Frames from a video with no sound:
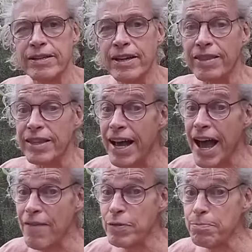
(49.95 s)
Not that
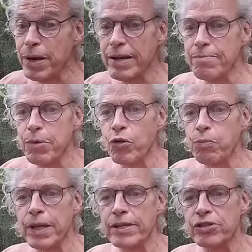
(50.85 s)
I haven't been in both
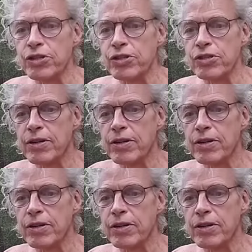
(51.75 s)
places.